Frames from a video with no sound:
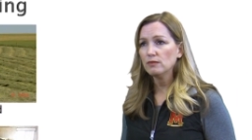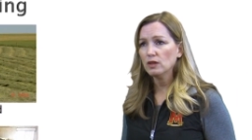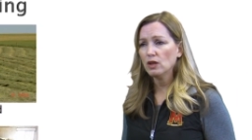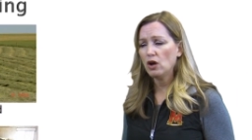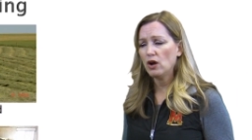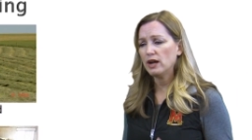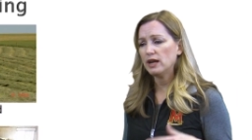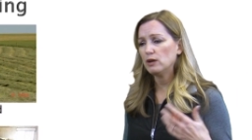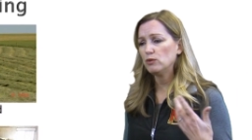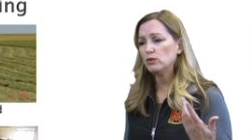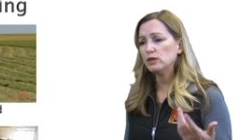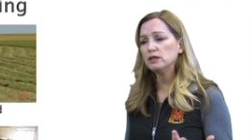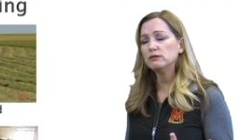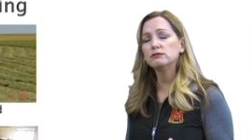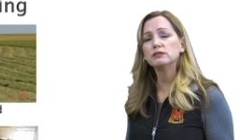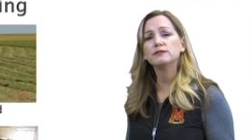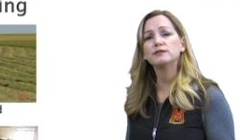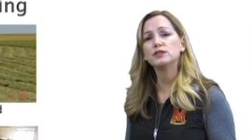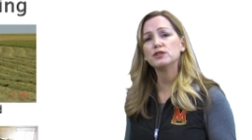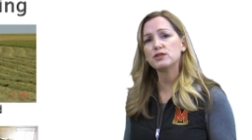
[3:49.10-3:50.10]
All right, I want
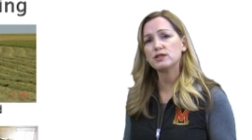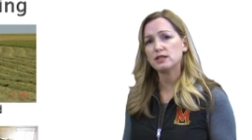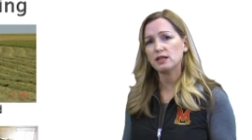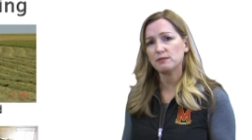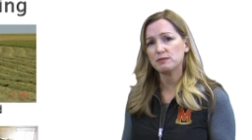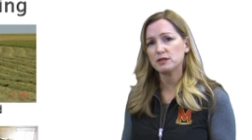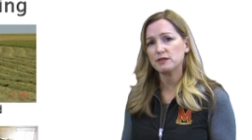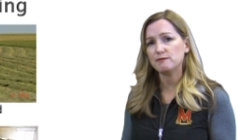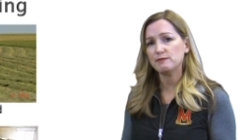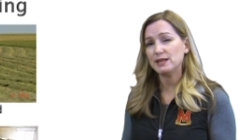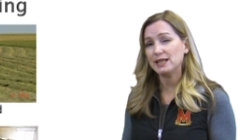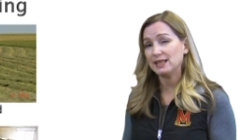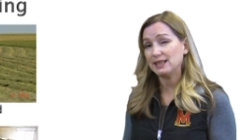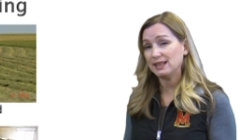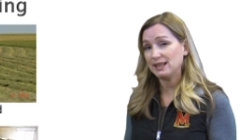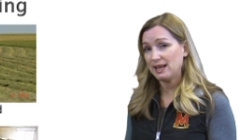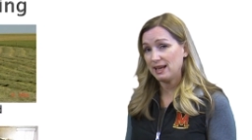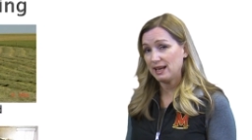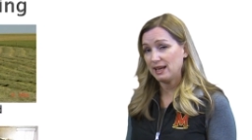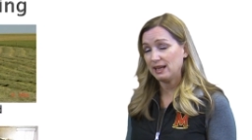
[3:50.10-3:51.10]
to review steps of
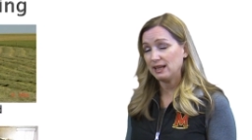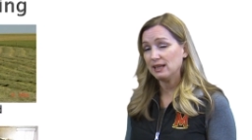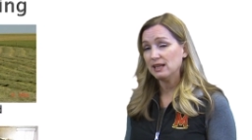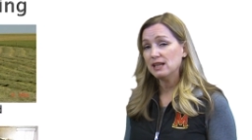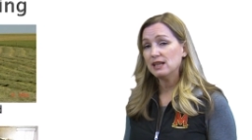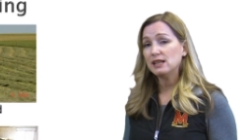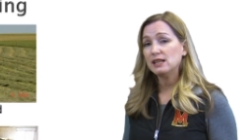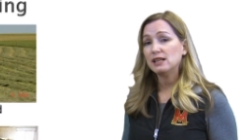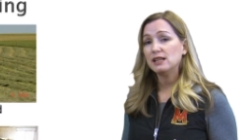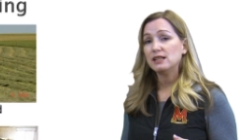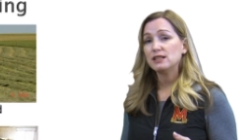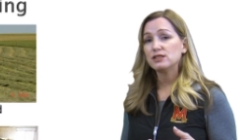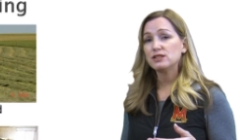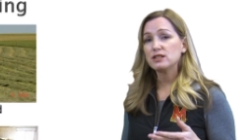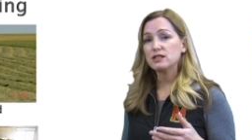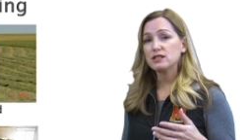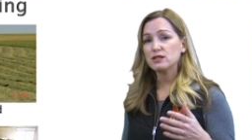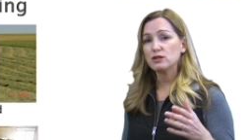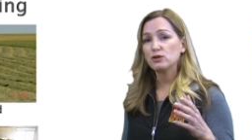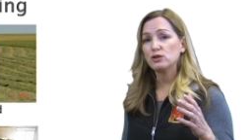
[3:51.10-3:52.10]
making hay,
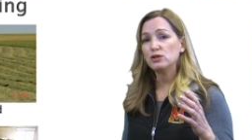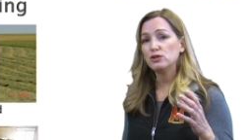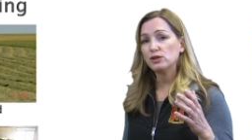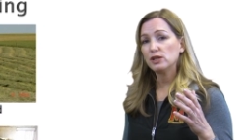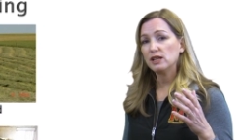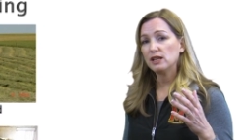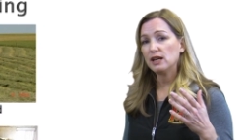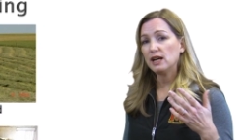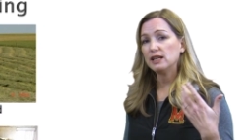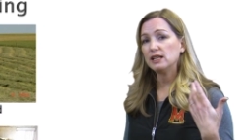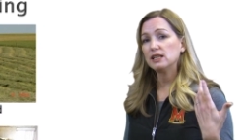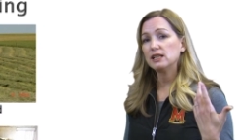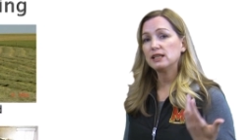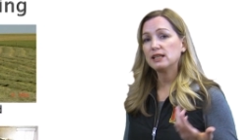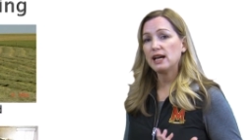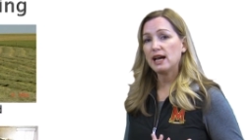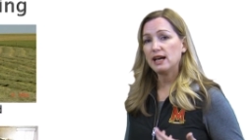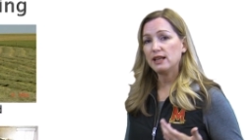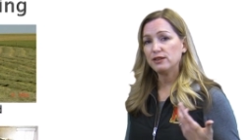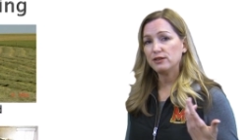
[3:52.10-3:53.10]
just so you can kind of
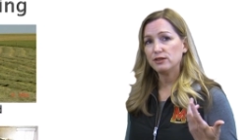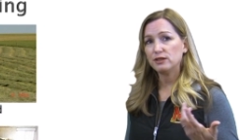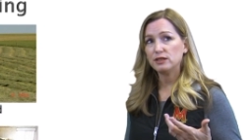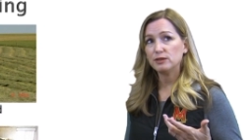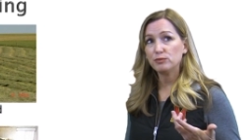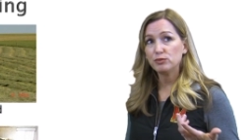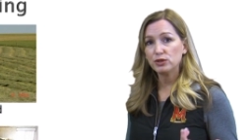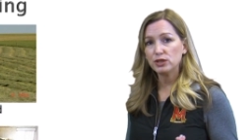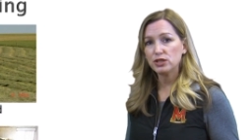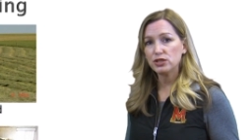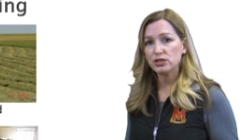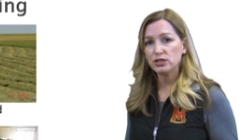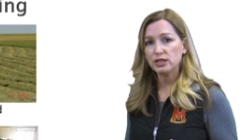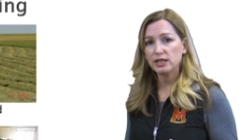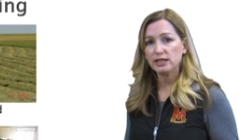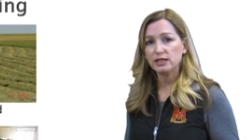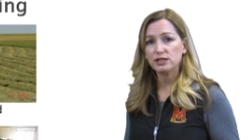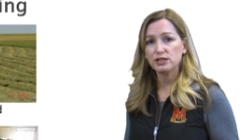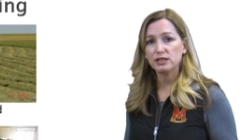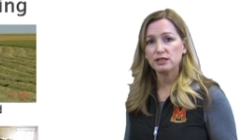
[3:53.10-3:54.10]
gather an
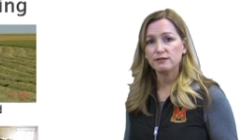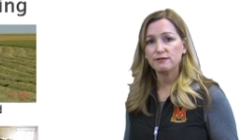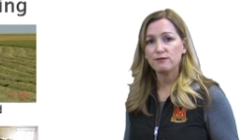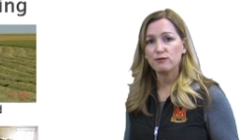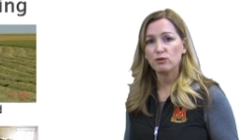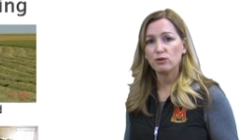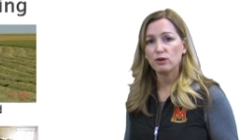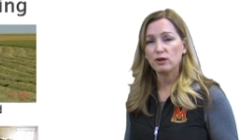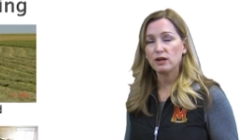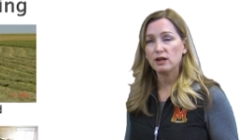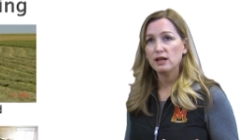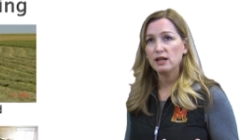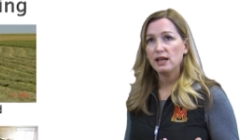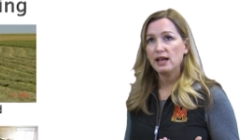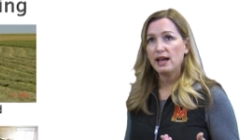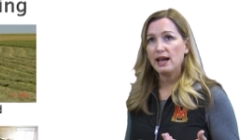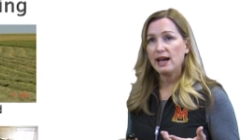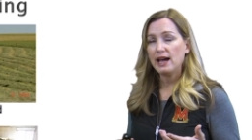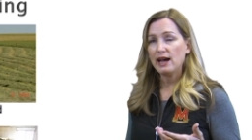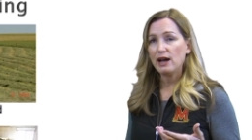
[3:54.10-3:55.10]
appreciation for
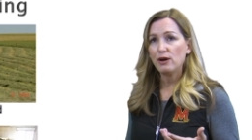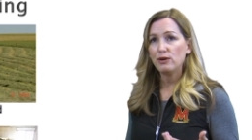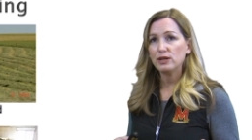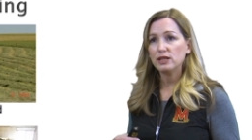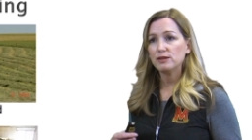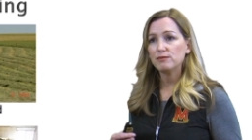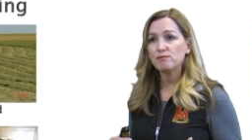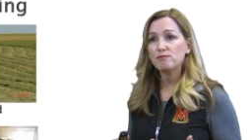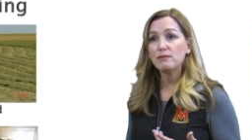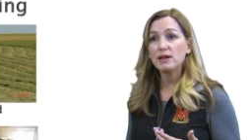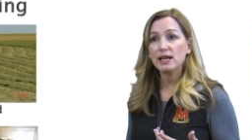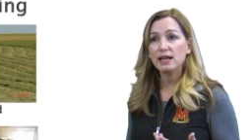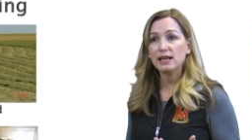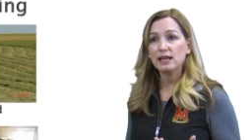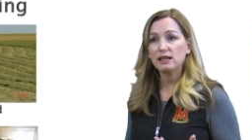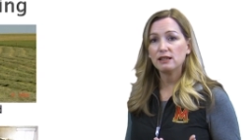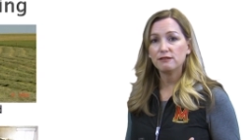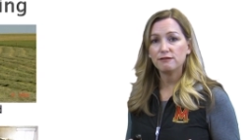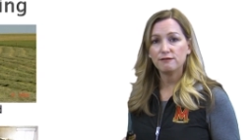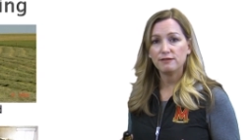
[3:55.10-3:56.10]
how it
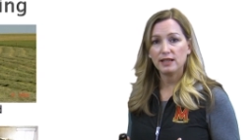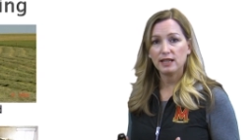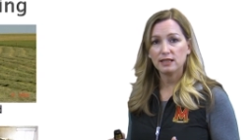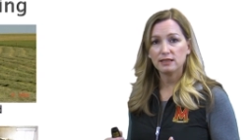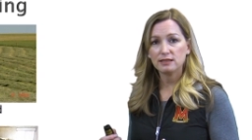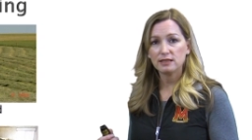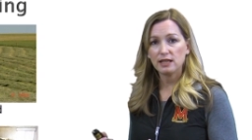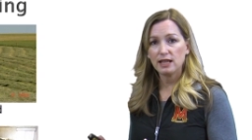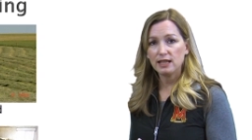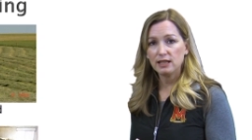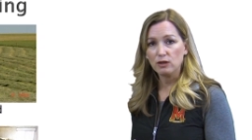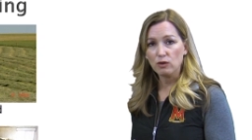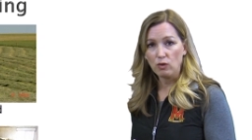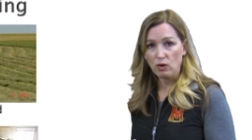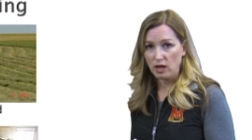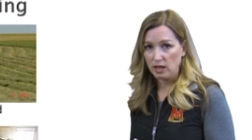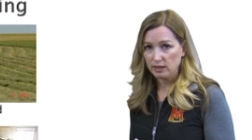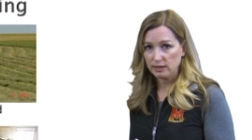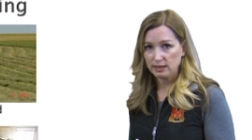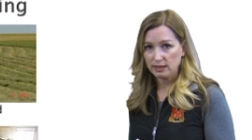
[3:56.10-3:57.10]
may affect hay
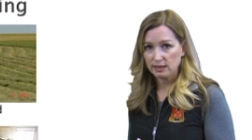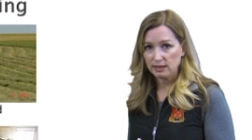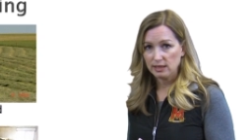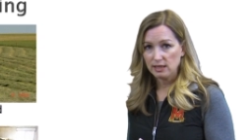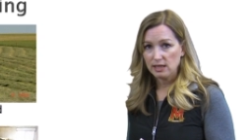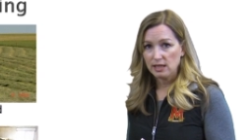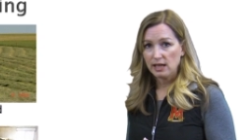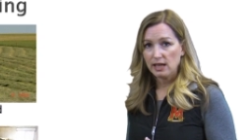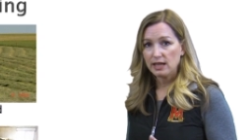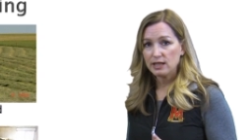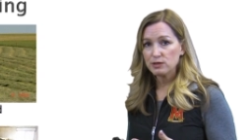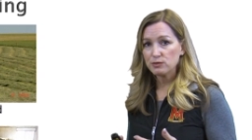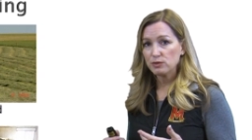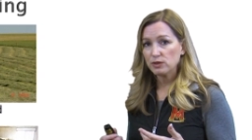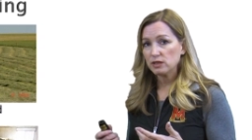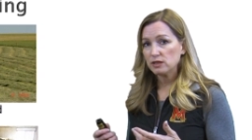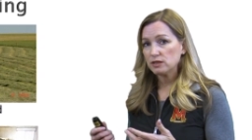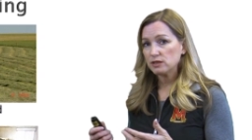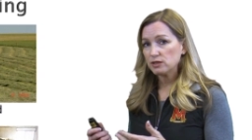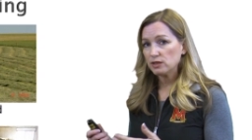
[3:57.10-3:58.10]
quality, as we're
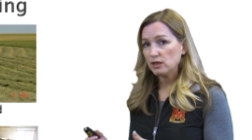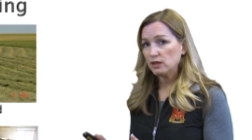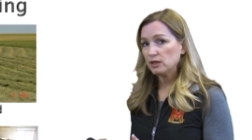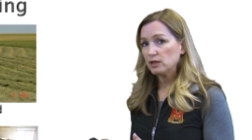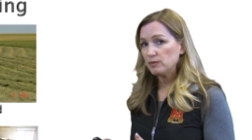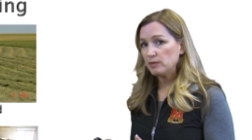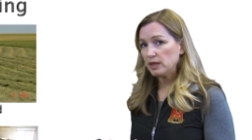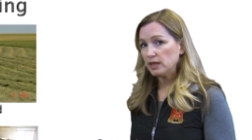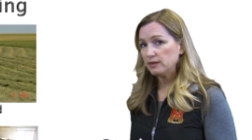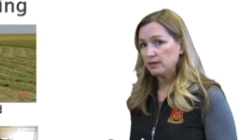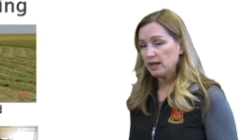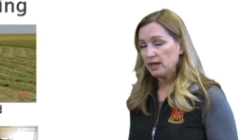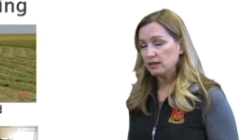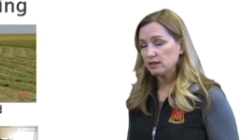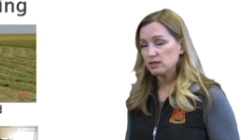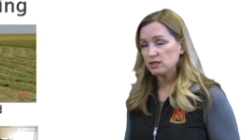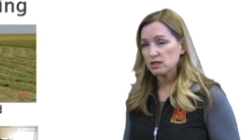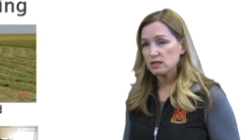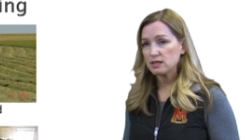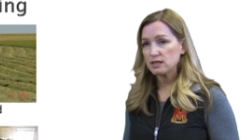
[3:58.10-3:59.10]
going to talk about that
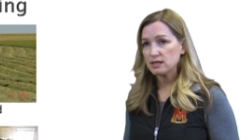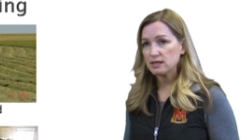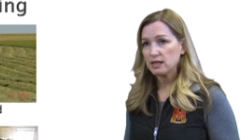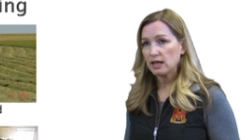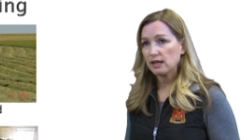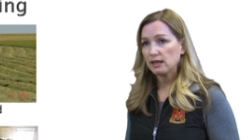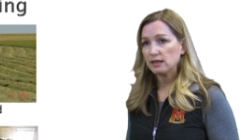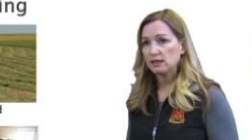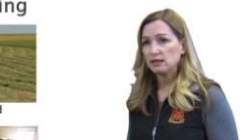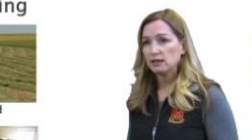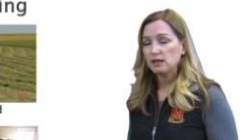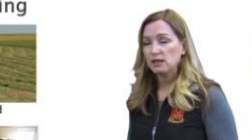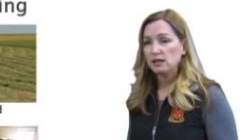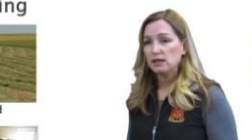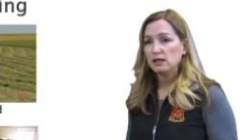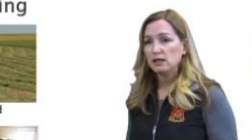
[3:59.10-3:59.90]
in just a second.